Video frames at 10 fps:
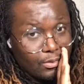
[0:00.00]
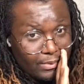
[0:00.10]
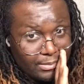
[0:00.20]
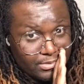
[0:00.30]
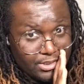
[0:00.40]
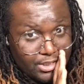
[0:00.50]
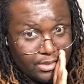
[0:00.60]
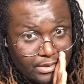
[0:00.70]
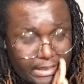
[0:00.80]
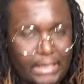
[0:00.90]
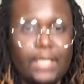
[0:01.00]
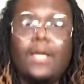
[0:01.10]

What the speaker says: way Michelle did it.